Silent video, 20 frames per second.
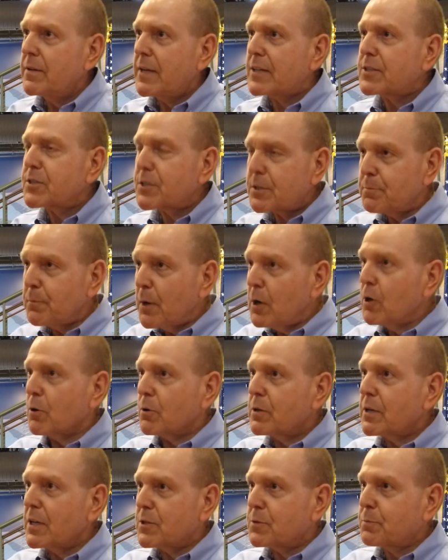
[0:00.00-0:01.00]
that's
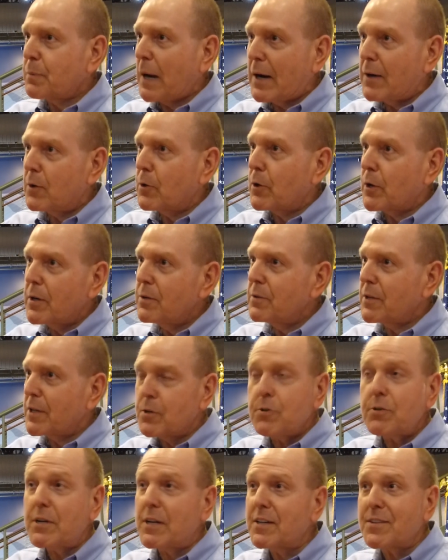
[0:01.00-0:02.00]
smoke, it's power
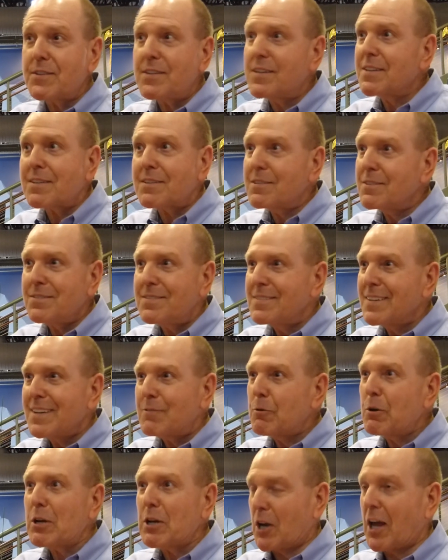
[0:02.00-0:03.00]
that you didn't
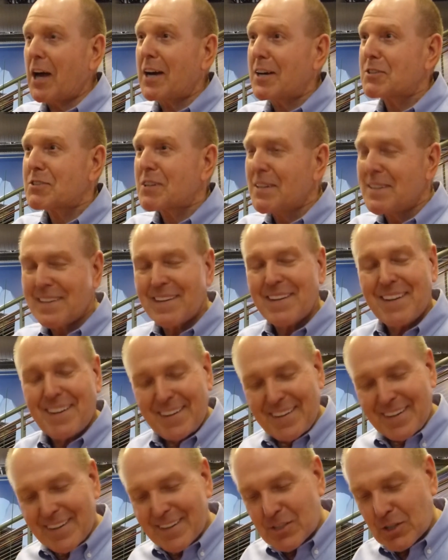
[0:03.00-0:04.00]
realize.
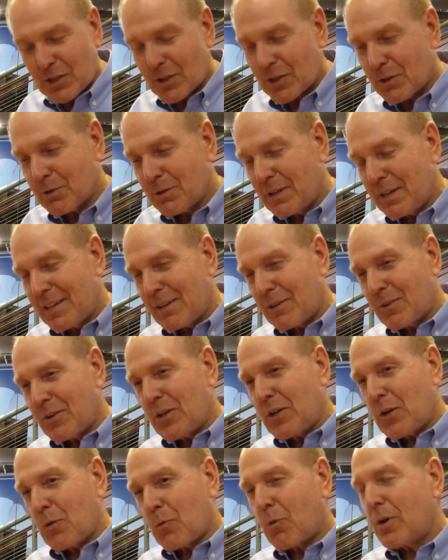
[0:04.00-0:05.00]
So,
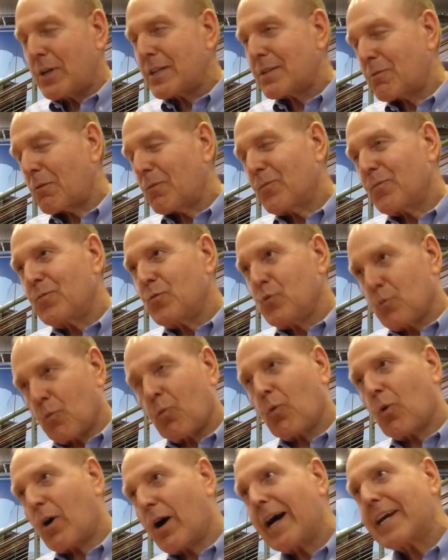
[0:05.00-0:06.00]
what?
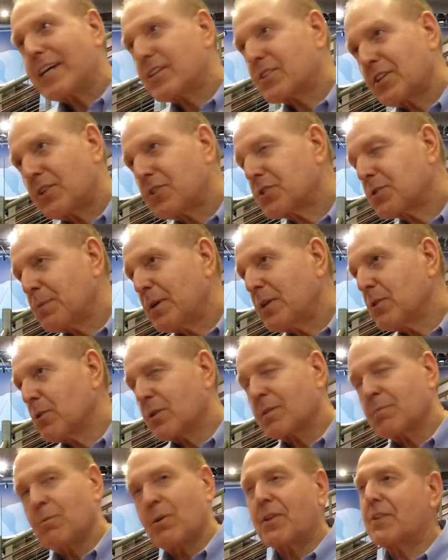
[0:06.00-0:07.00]
Why is there
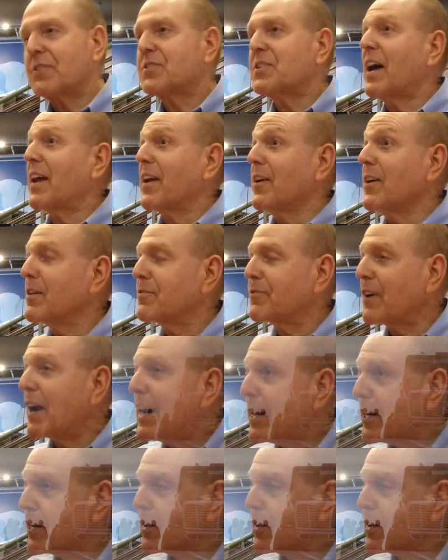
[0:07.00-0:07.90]
smoke? There's not enough